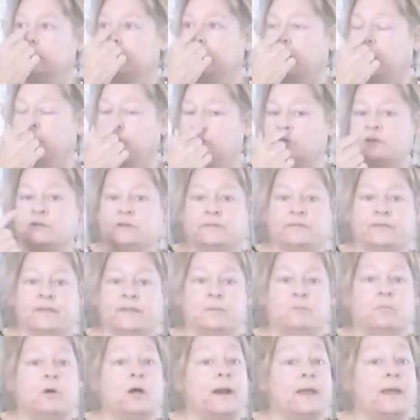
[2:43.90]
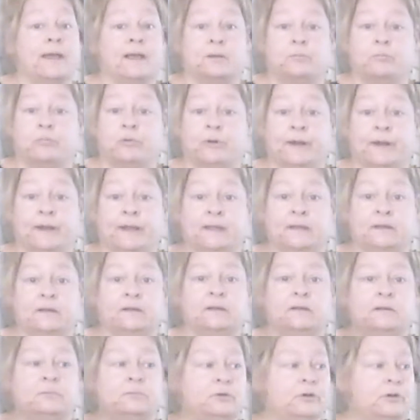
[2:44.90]
Other stuff that I bought, I had to bring in,
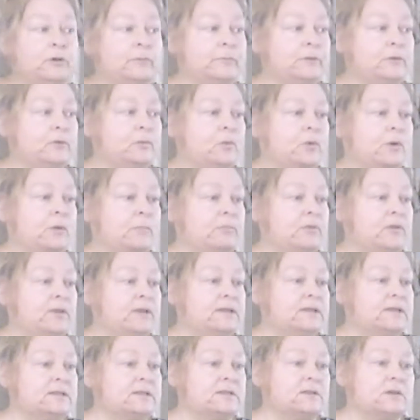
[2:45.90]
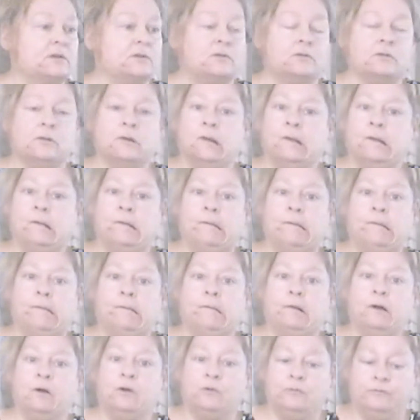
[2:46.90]
put them in the warm place. So
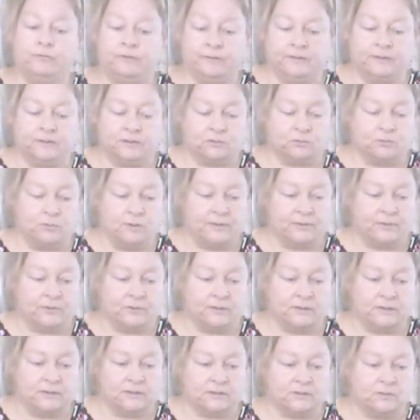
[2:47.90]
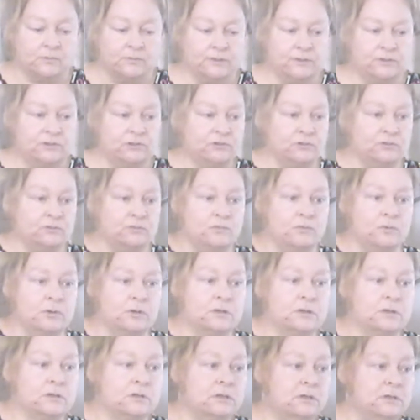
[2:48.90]
hopefully this weather is going to
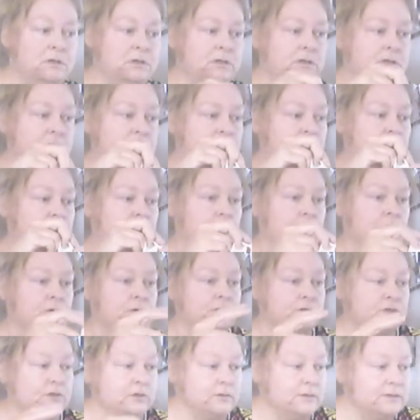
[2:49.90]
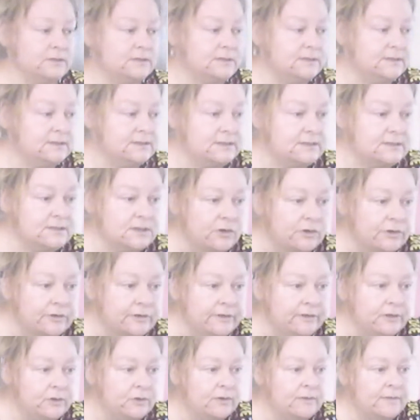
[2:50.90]
turn. So let's get started
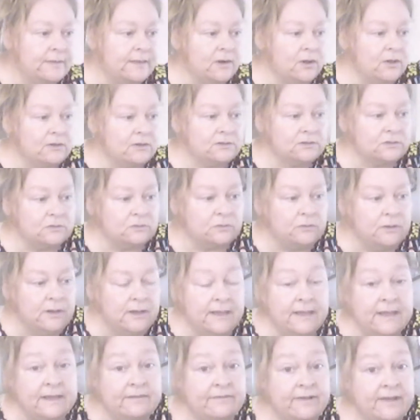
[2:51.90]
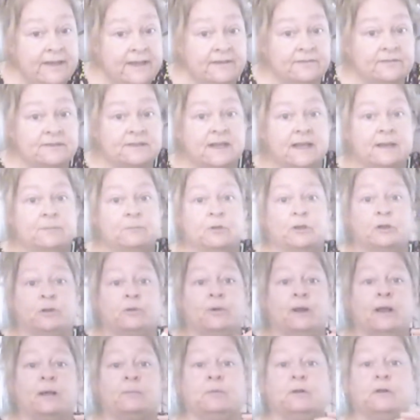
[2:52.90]
here. And then also, if I have time
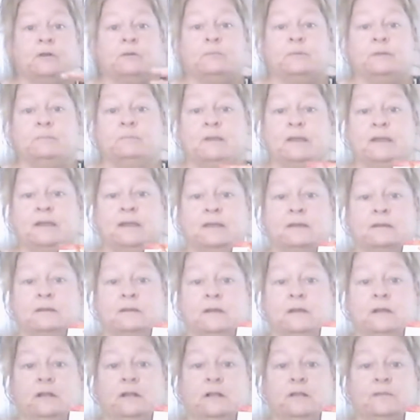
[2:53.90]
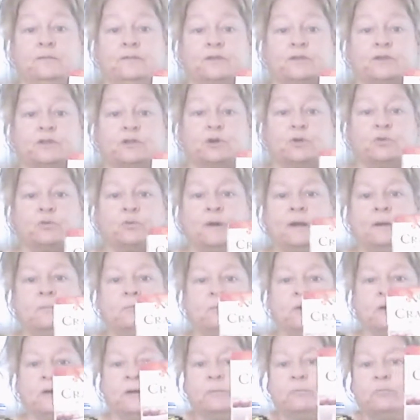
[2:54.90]
later on, I'm going to be making this
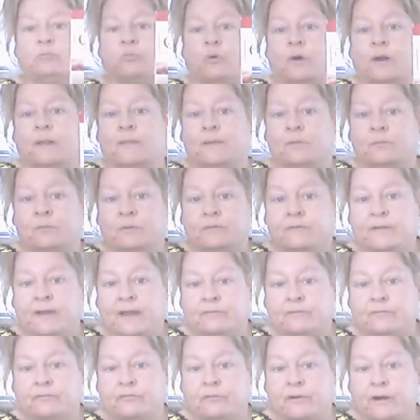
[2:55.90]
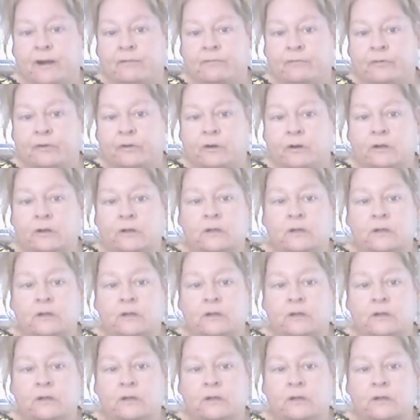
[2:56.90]
cranberry bread that we've had forever,